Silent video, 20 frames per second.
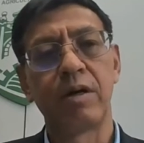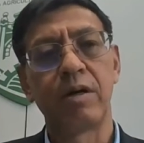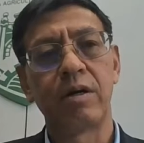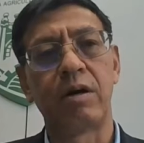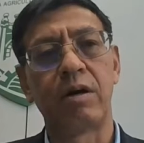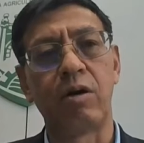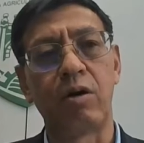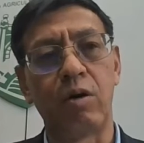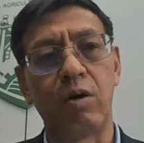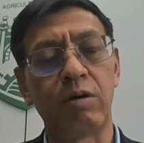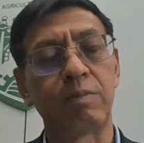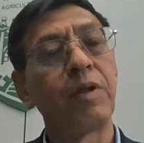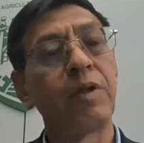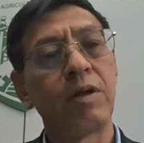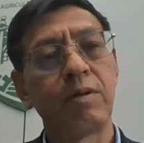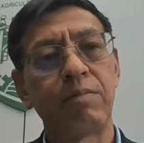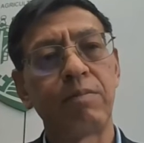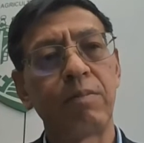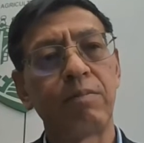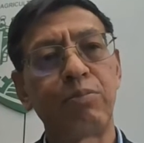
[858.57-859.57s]
or
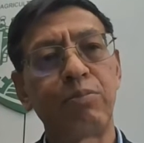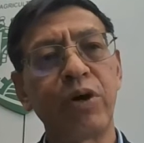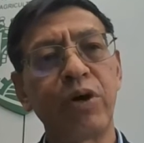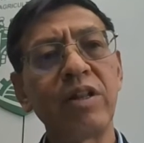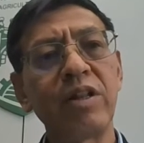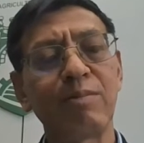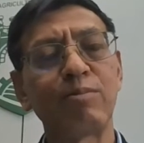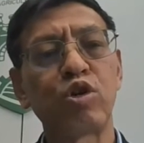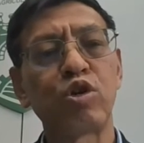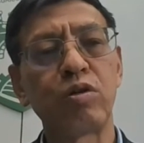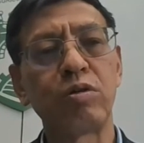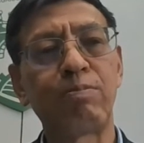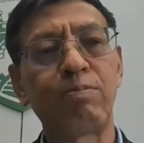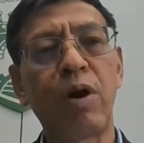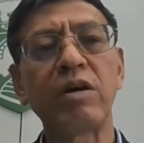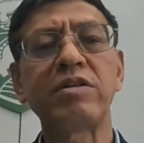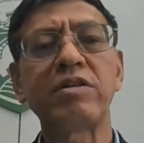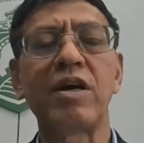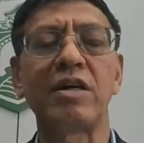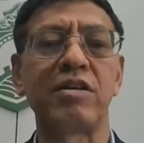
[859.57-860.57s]
bring them to
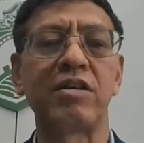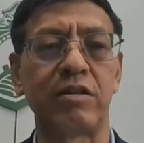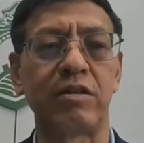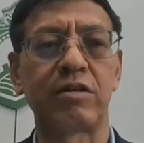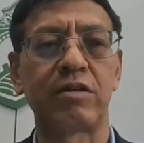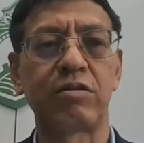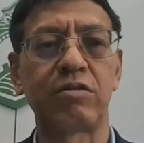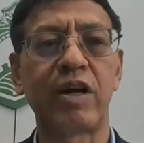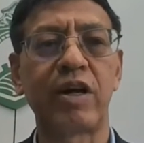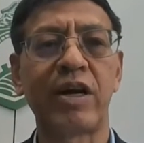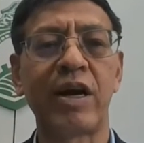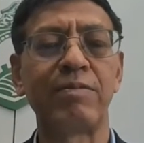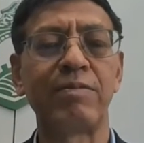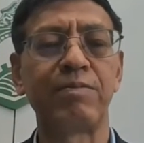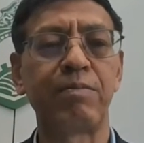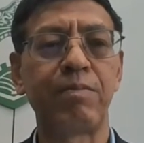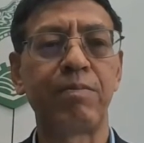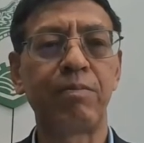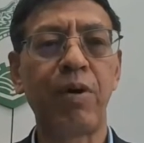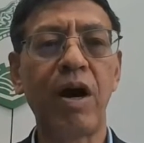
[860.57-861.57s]
processors so they
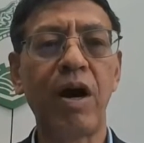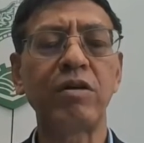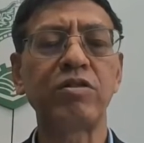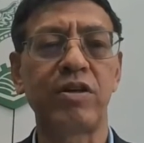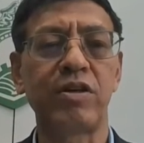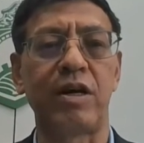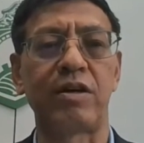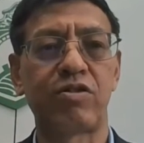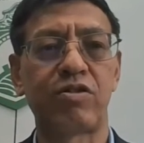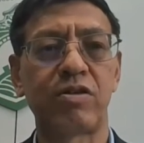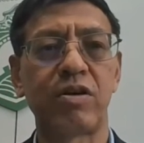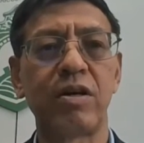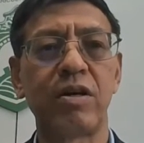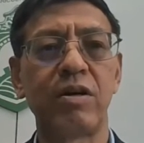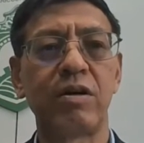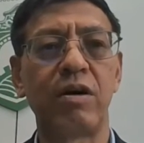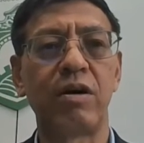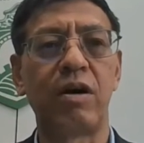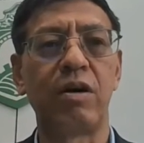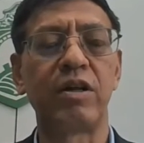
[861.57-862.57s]
can process
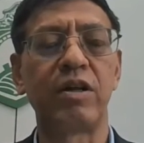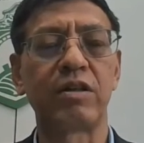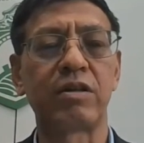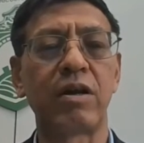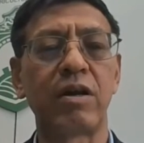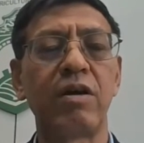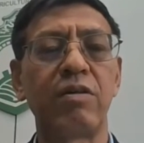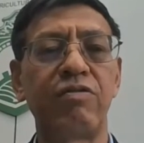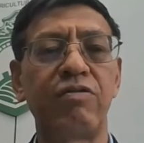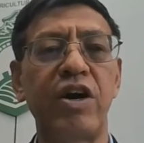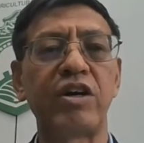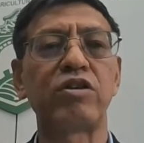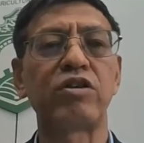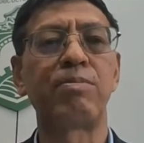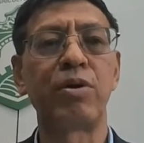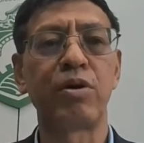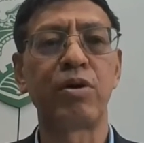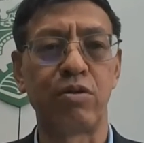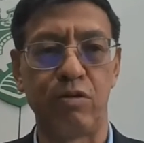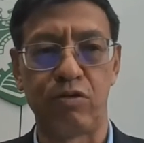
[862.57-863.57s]
all this fresh
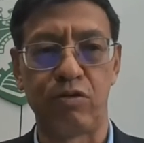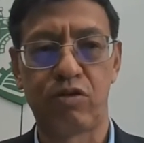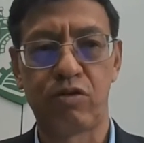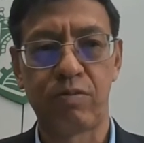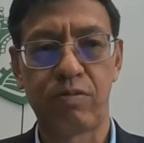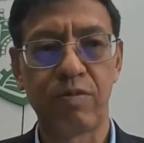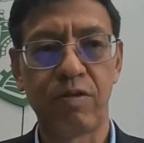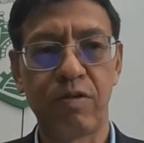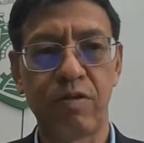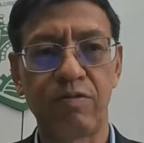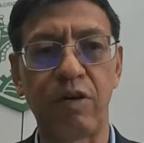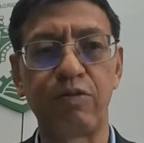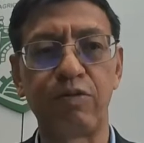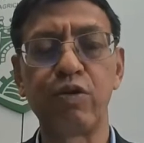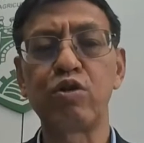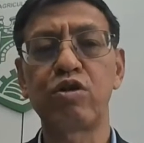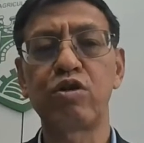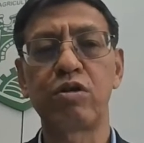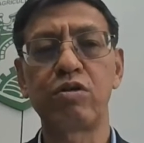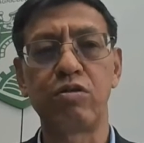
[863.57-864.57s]
produce for
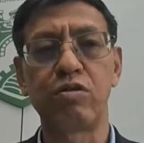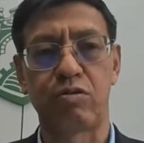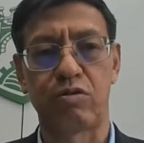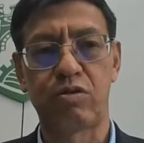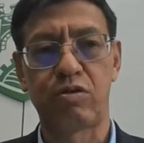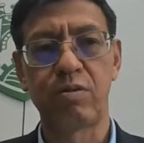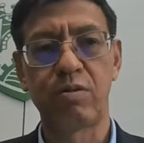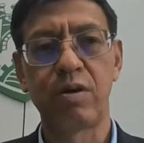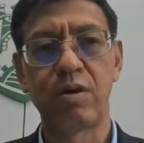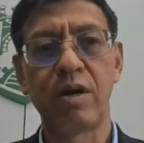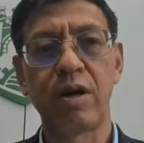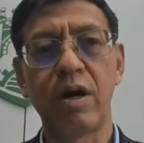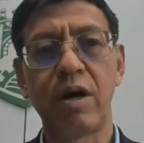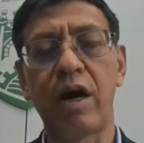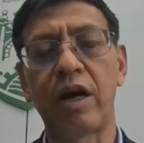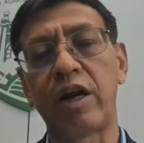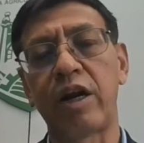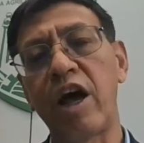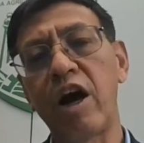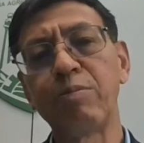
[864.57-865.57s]
future use
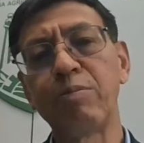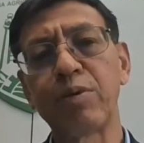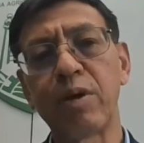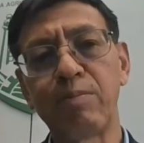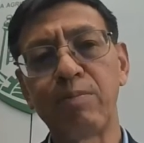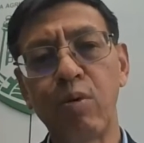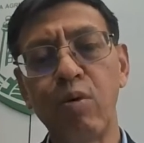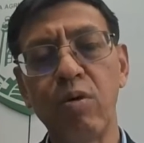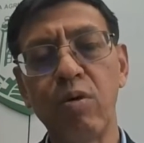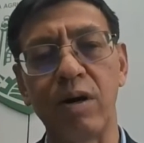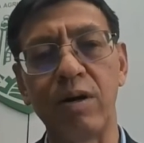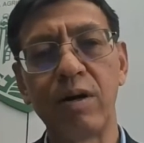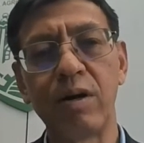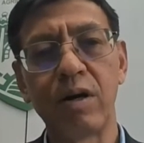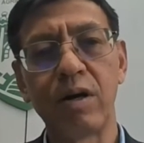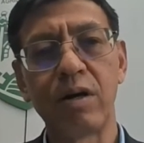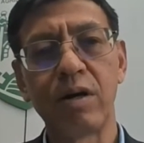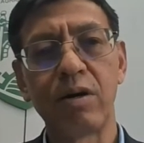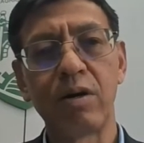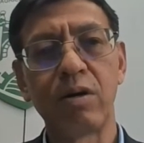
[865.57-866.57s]
and help the poor
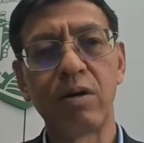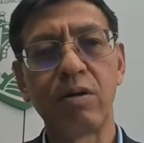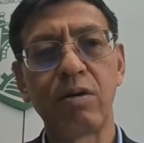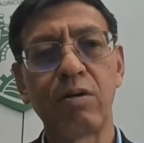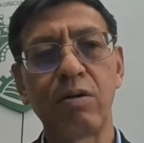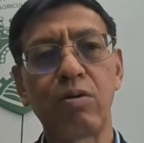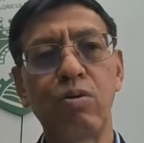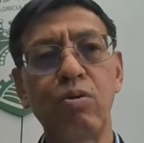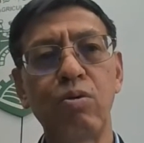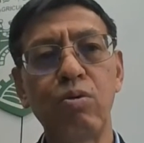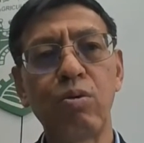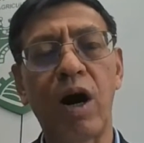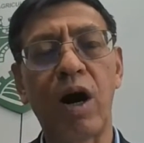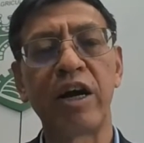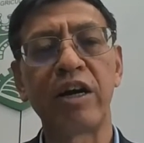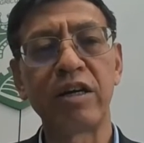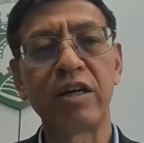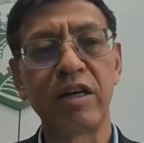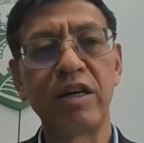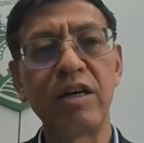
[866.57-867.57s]
who are
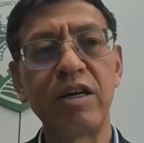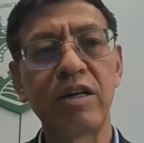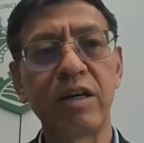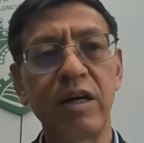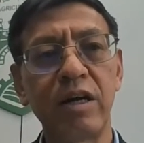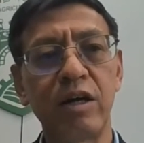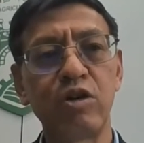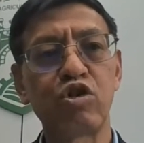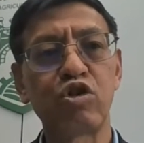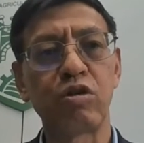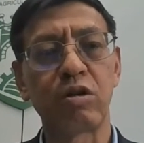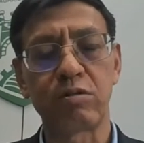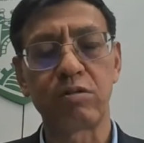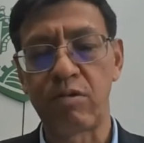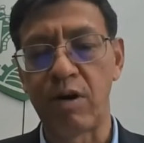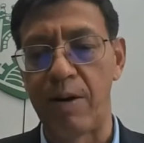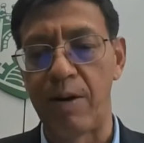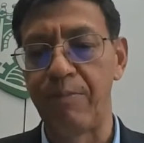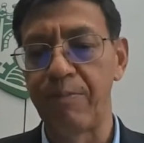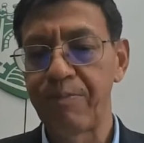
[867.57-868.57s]
in need in short
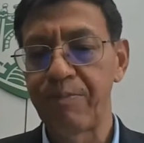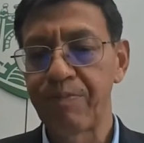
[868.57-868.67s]
run.